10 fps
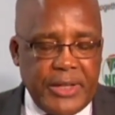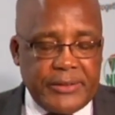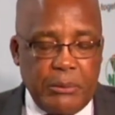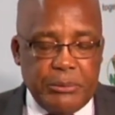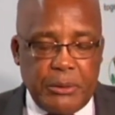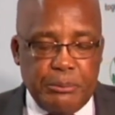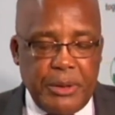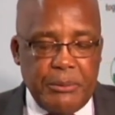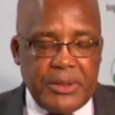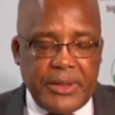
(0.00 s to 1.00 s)
the exemption
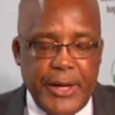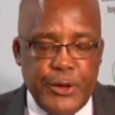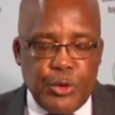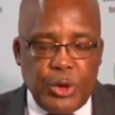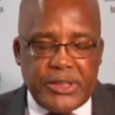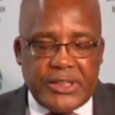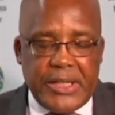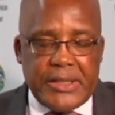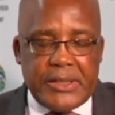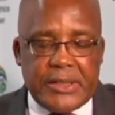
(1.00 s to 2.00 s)
permit cannot
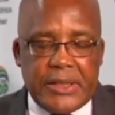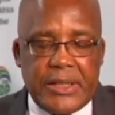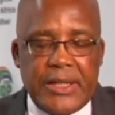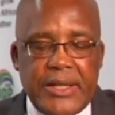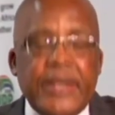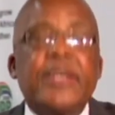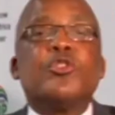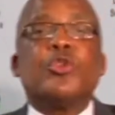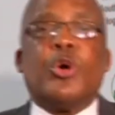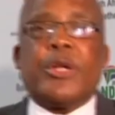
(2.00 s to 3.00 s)
change
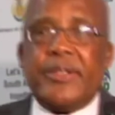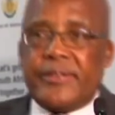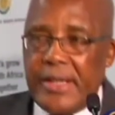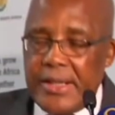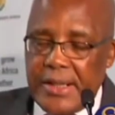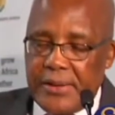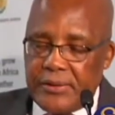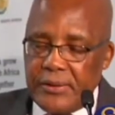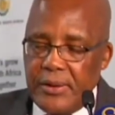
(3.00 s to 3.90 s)
his or her status